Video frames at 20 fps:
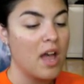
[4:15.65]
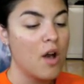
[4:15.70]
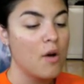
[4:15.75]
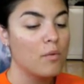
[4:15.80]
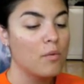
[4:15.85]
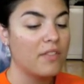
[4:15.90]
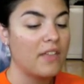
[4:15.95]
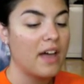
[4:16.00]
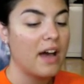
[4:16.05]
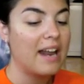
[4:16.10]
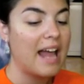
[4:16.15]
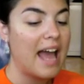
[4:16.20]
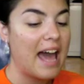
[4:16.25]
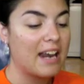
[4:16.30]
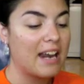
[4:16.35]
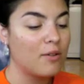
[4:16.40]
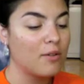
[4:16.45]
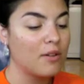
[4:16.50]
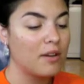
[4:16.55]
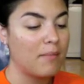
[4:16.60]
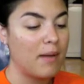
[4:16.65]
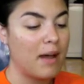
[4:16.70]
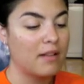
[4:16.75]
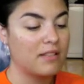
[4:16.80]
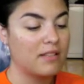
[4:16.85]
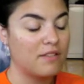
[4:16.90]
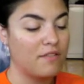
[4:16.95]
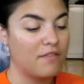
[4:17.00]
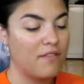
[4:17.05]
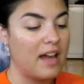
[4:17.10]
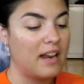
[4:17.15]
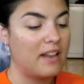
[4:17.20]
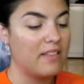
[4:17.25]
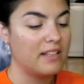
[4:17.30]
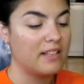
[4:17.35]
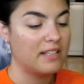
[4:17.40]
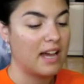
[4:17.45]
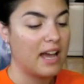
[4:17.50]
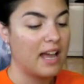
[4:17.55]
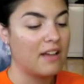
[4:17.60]
Without adequate amounts of fat in the
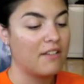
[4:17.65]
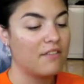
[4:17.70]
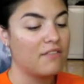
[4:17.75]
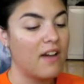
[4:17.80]
diet,